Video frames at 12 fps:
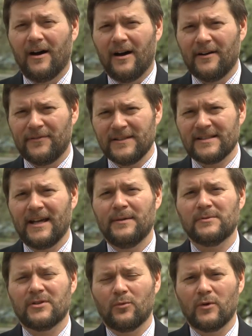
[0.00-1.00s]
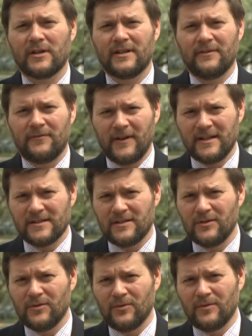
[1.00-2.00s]
Oftentimes, the work that feds
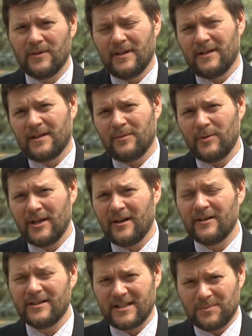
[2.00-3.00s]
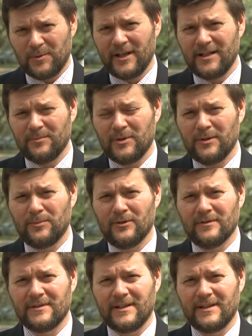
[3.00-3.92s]
do can be hard to explain to people.